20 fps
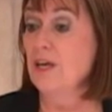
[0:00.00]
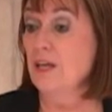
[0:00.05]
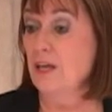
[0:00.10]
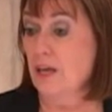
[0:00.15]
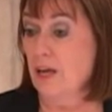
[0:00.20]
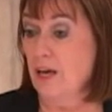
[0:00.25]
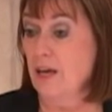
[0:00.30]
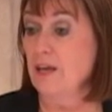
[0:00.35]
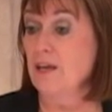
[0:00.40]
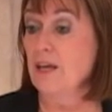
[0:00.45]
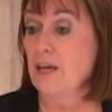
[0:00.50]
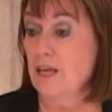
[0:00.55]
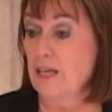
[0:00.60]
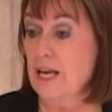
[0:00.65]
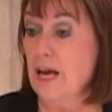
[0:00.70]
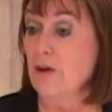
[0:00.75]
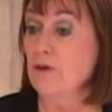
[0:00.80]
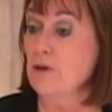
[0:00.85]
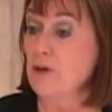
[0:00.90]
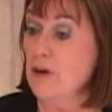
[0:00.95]
Yeah? And
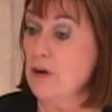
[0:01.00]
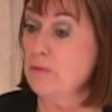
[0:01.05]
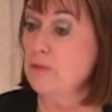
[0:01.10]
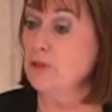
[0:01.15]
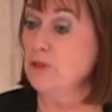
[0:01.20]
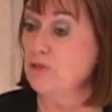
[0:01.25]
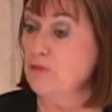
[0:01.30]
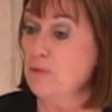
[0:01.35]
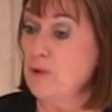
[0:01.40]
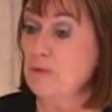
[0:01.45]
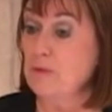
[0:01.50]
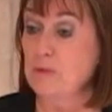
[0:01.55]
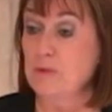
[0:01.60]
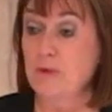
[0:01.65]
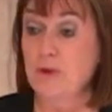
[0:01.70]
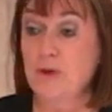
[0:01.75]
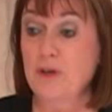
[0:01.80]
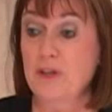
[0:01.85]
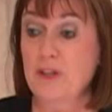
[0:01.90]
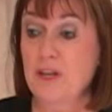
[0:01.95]
now you're able to remember
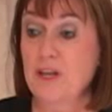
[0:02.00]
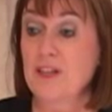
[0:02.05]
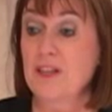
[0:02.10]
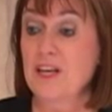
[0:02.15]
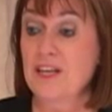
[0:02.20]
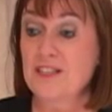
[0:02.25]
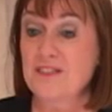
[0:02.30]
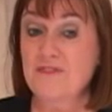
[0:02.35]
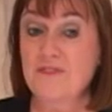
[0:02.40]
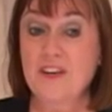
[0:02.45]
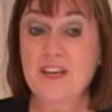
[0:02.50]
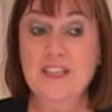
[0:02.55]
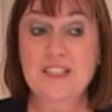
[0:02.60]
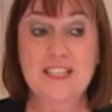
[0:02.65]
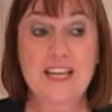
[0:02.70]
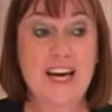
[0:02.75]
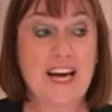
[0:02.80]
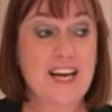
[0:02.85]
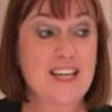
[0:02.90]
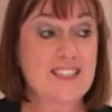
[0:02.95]
more? That's
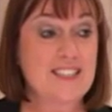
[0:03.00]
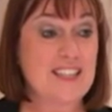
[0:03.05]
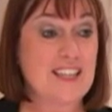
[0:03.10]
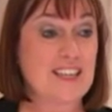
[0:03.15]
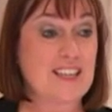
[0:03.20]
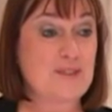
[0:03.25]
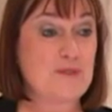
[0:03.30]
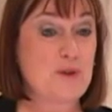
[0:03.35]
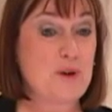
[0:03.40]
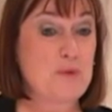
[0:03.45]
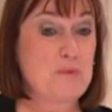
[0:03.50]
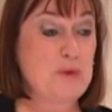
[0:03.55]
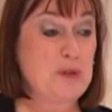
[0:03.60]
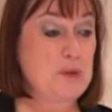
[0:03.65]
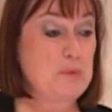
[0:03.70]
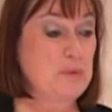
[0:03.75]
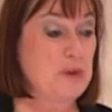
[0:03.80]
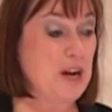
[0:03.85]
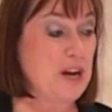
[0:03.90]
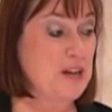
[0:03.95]
fantastic. Well, I'm
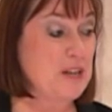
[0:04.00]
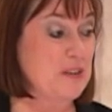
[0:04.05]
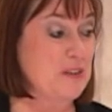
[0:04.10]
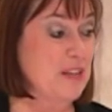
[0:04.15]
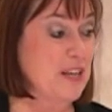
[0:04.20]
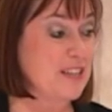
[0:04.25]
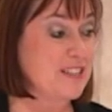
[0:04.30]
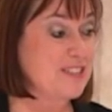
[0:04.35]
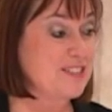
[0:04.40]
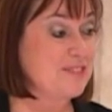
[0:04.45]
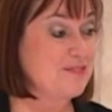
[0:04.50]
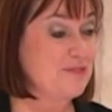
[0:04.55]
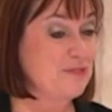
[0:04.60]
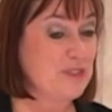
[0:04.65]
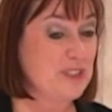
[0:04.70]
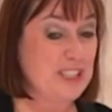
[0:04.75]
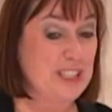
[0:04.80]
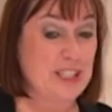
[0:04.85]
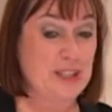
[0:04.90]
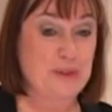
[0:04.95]
really proud of you. That's
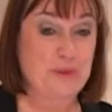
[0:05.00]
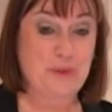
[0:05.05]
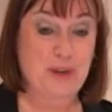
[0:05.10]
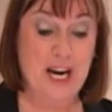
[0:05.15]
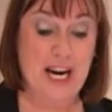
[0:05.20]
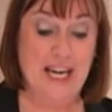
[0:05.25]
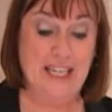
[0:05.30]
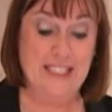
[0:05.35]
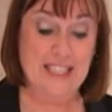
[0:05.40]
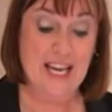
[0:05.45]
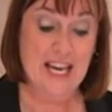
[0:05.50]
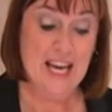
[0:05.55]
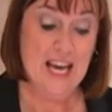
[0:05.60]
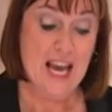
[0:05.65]
really great.